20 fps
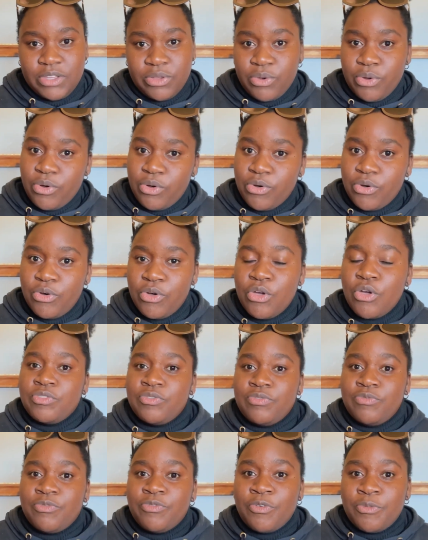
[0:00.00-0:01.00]
or
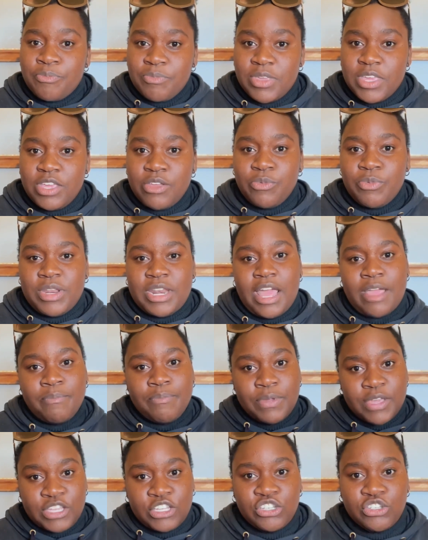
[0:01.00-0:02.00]
for me when I
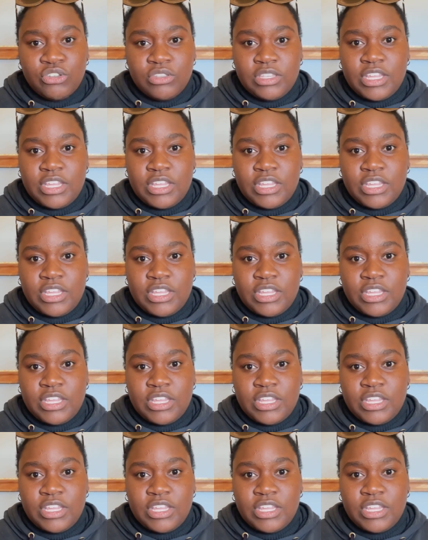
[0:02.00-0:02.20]
pitch to